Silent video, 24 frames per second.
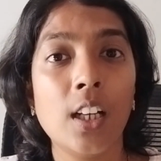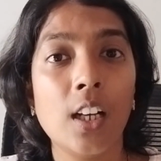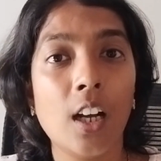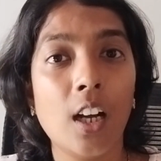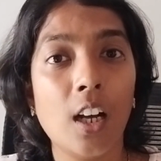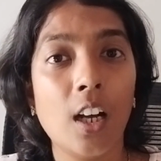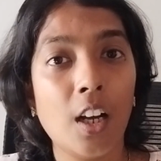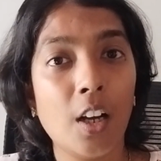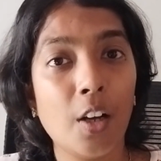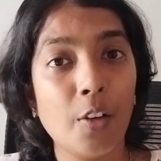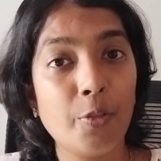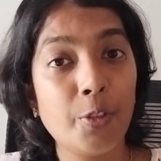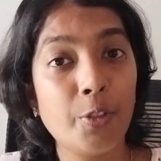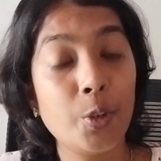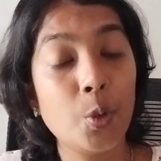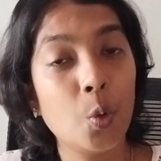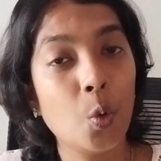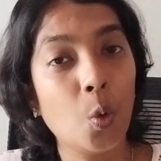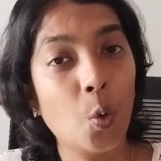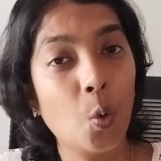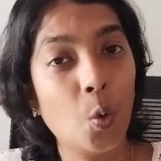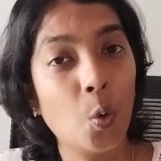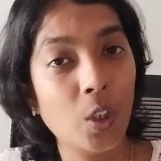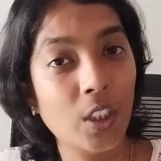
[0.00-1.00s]
a uh,
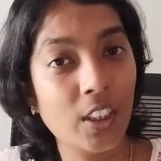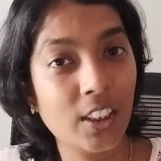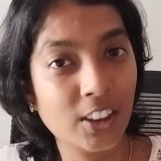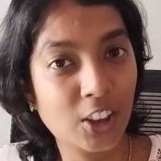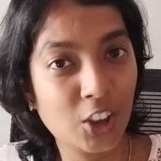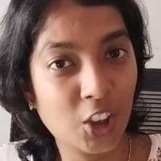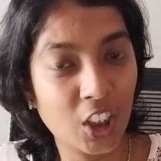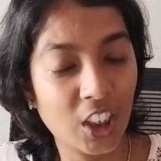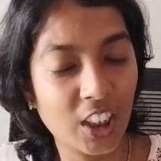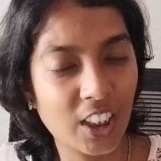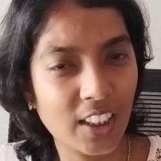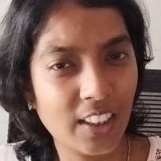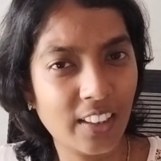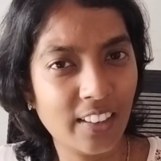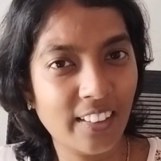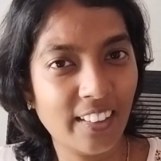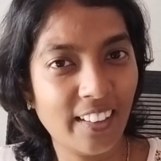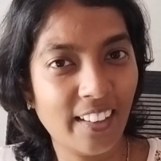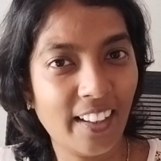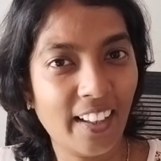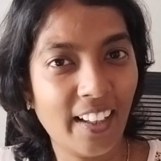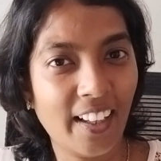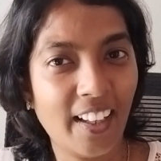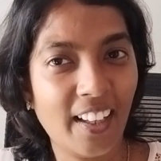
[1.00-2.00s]
few older children,
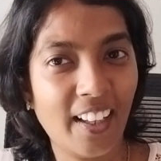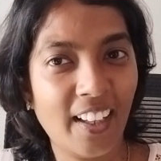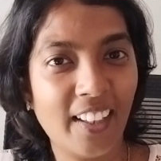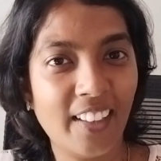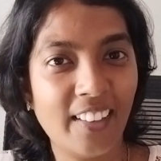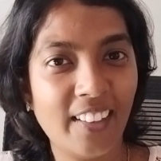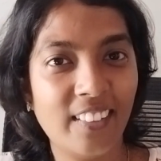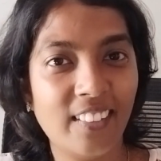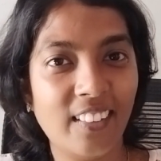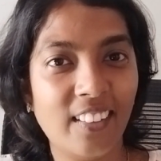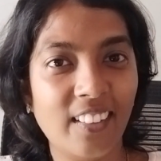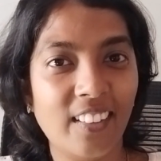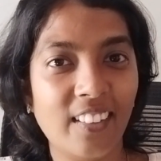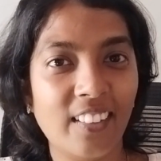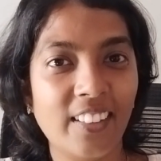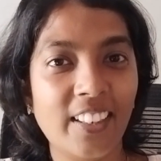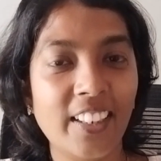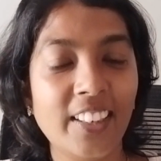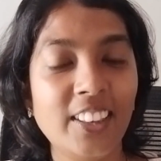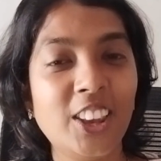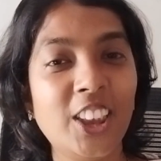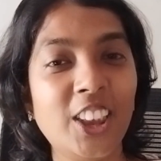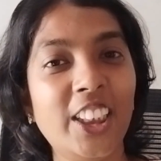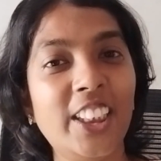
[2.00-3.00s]
and uh,
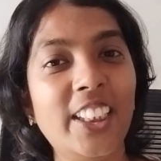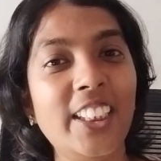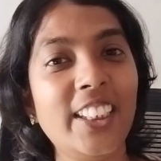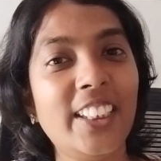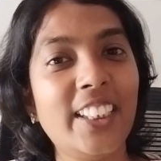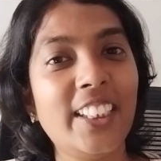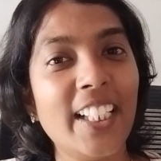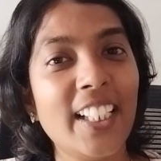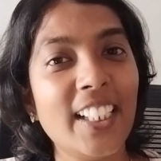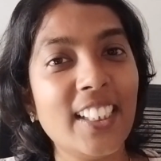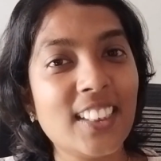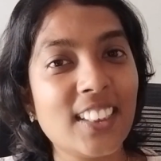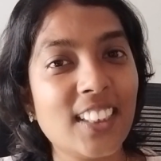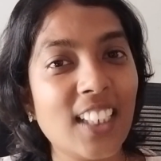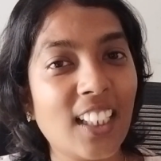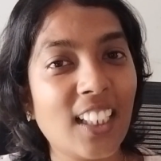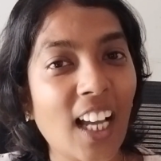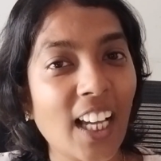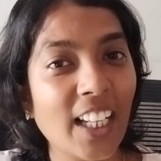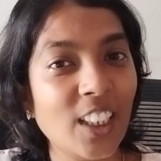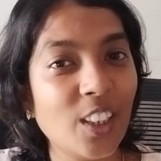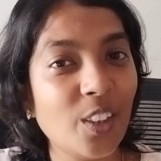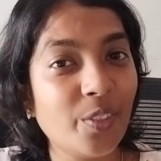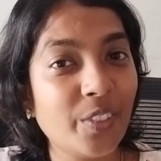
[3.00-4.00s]
then she details the
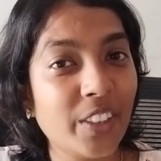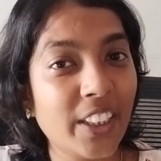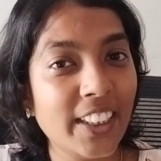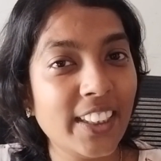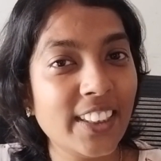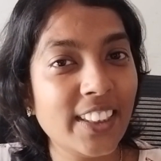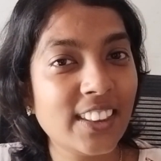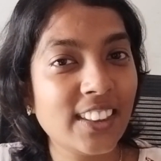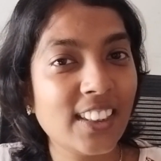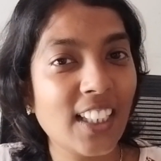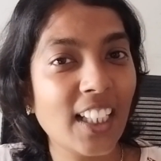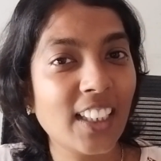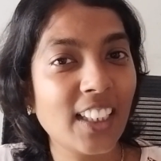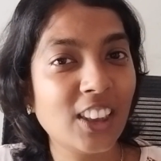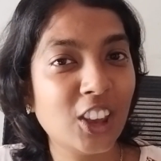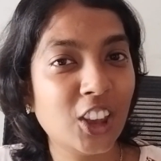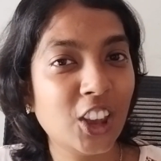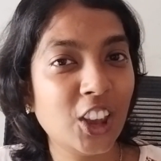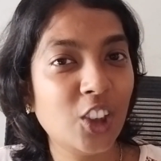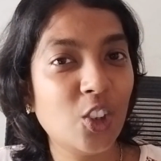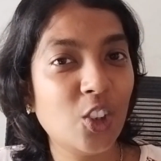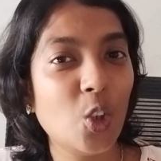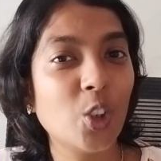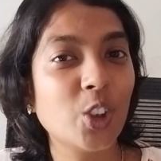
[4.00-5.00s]
kind of things that
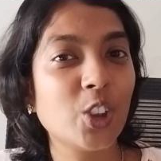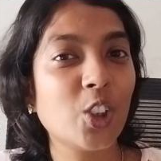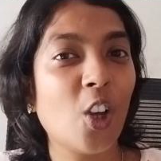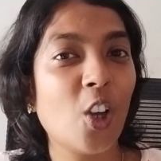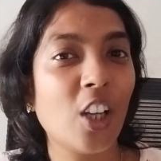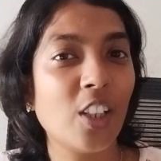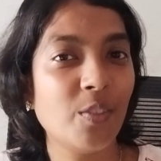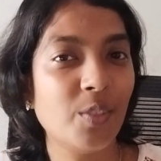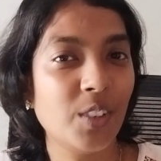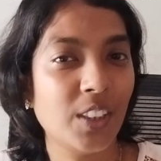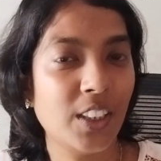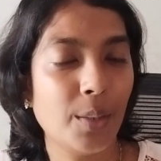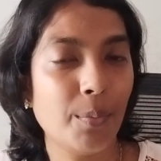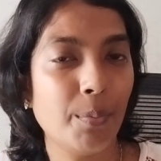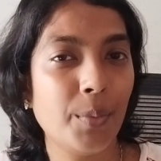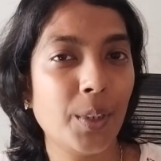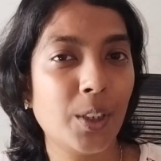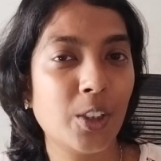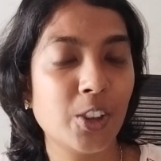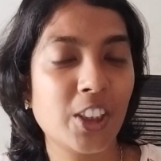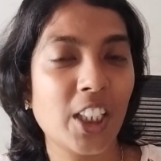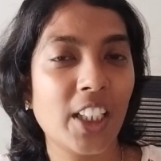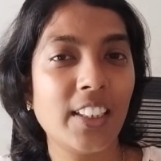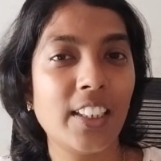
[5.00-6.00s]
she goes on with them
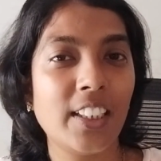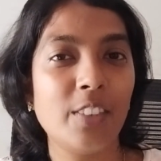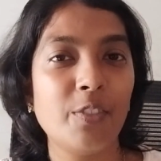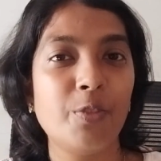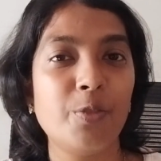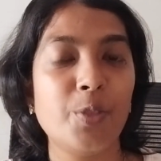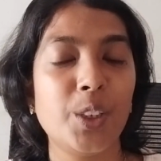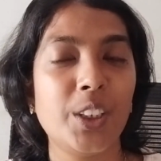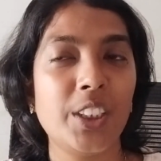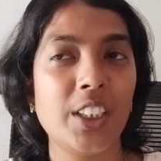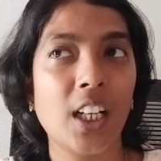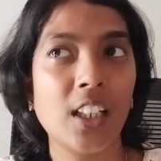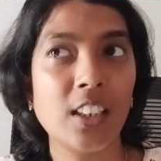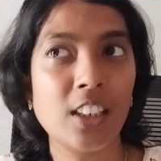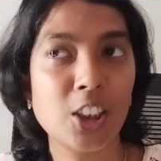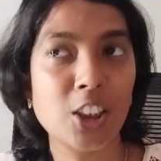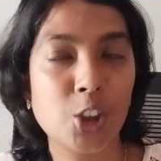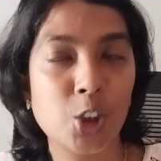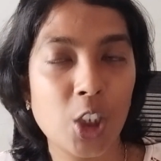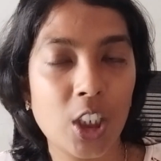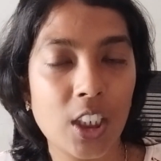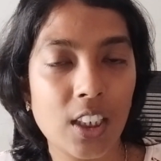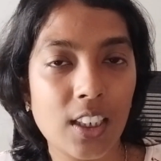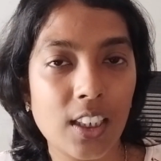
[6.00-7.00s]
because I think with younger
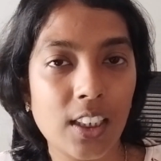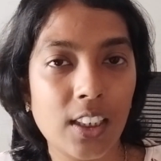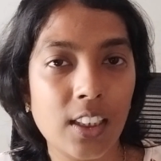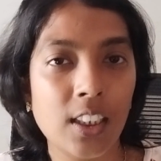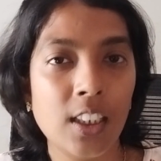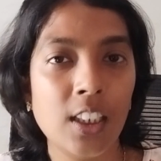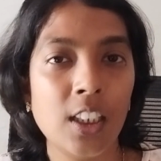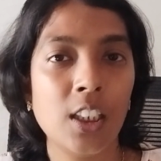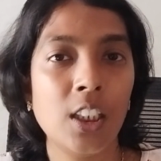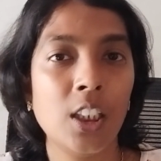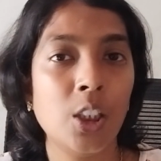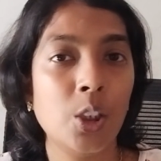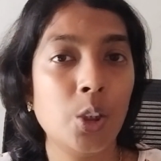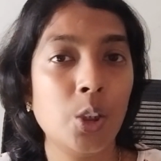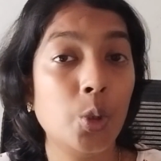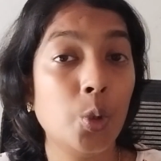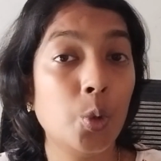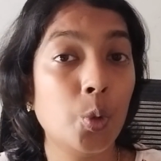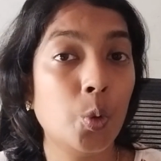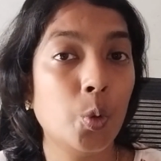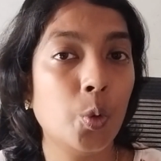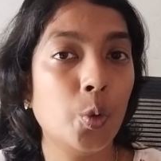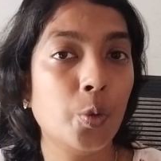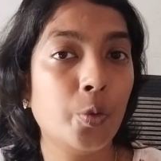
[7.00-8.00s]
children,
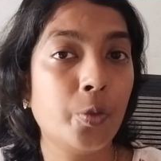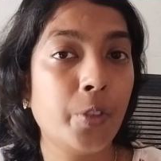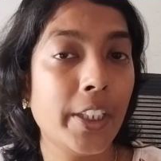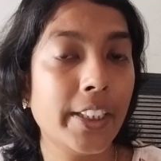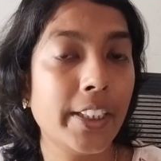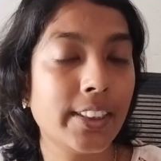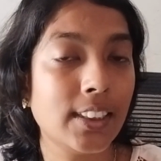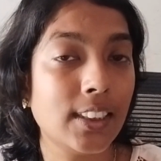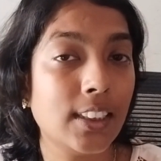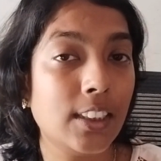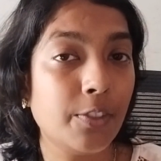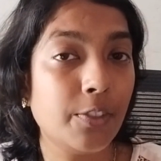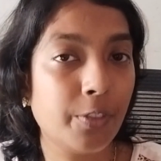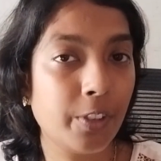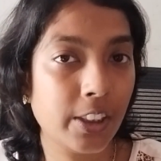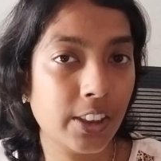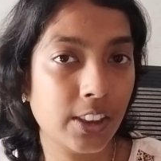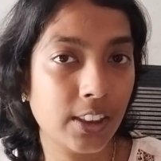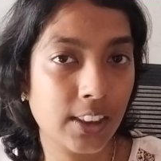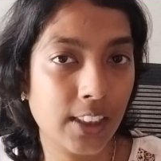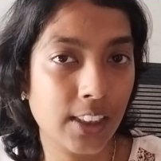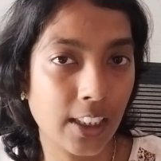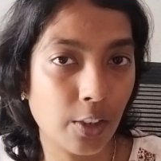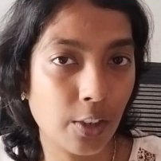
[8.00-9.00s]
you face a
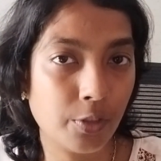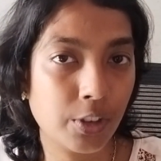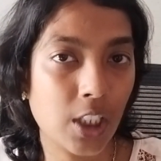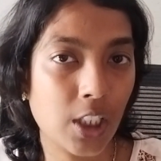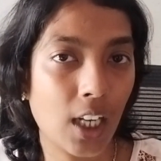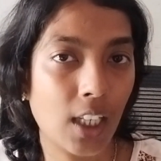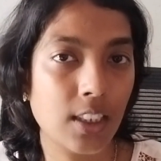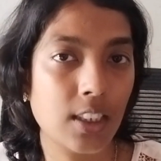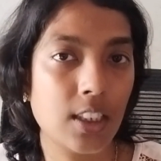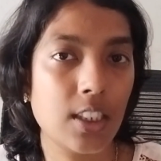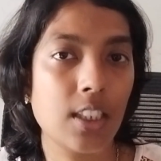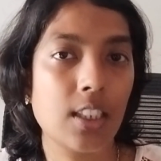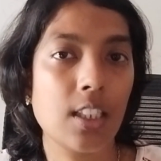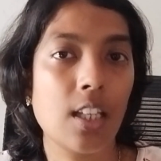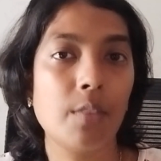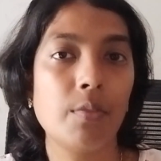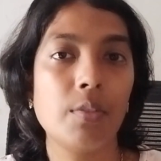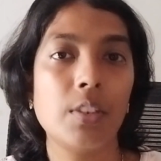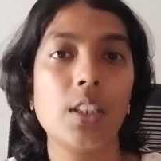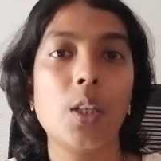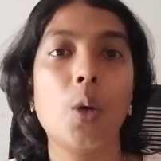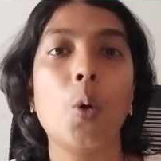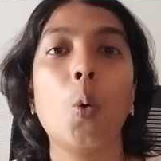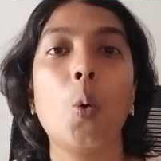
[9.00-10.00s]
different set of challenges, and
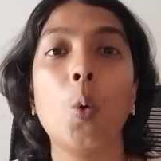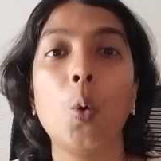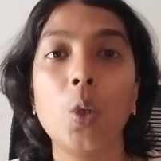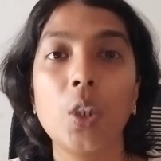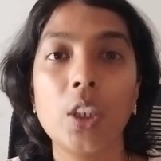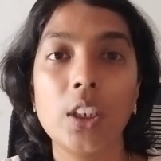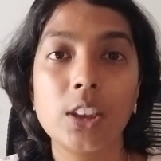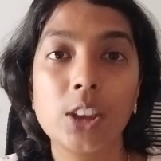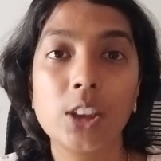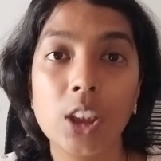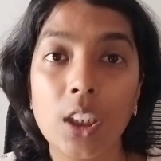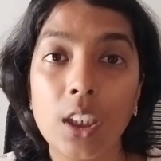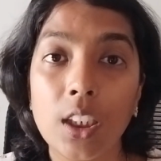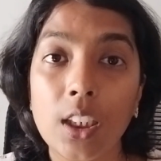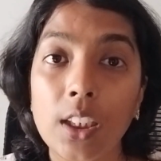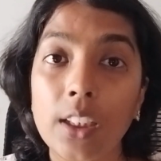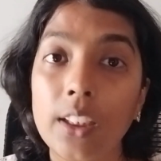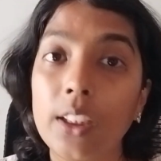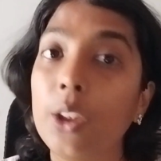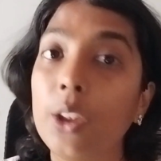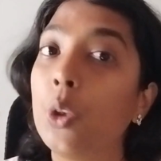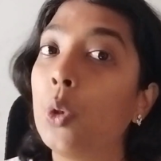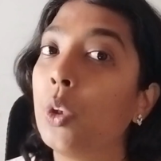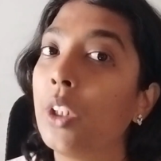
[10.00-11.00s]
with the older
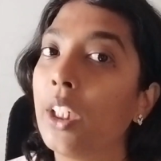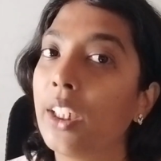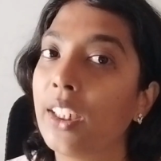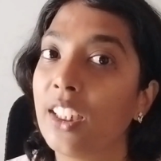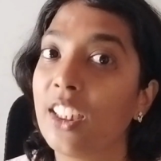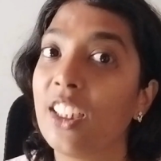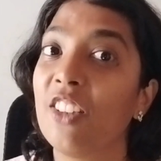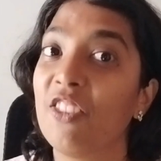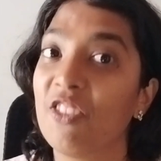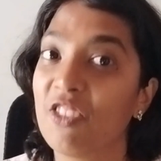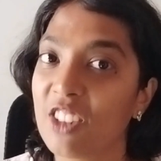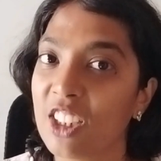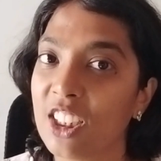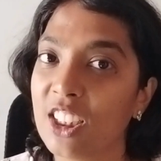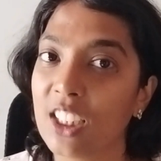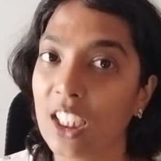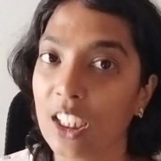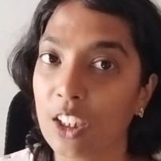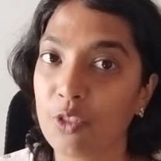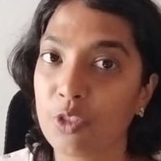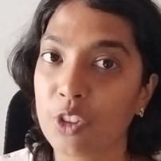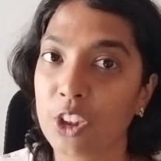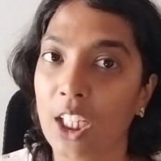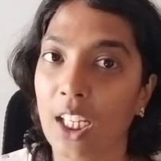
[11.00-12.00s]
children, you get a different
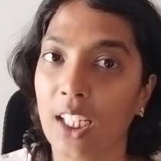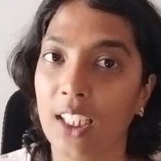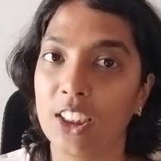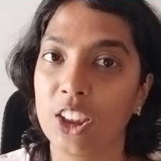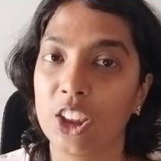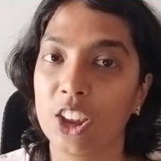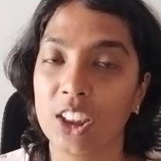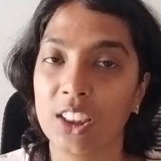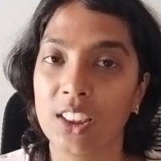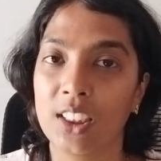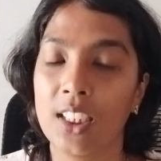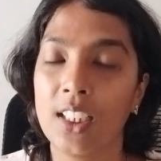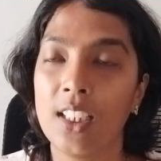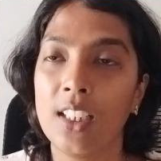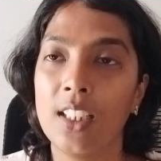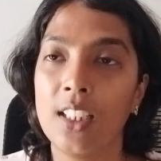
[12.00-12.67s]
set of challenges.